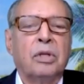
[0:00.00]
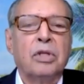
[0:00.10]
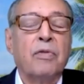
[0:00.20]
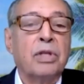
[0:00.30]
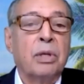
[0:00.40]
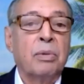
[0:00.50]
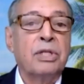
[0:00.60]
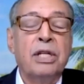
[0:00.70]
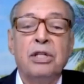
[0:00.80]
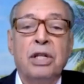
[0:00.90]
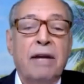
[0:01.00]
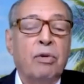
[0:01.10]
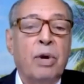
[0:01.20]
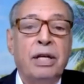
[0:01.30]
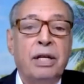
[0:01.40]
So if someone said you can have a
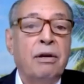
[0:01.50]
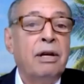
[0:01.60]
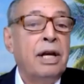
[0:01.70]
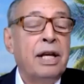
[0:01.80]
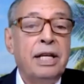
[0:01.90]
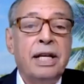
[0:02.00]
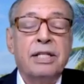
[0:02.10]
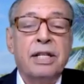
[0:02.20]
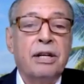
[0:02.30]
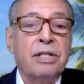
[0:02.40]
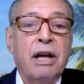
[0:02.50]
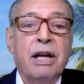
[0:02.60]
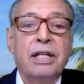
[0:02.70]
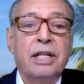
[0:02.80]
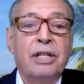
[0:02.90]
great year, yes, and here's how
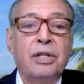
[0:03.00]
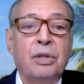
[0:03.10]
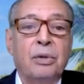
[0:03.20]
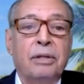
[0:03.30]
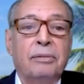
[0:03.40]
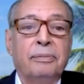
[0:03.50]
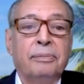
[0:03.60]
I intend to do it.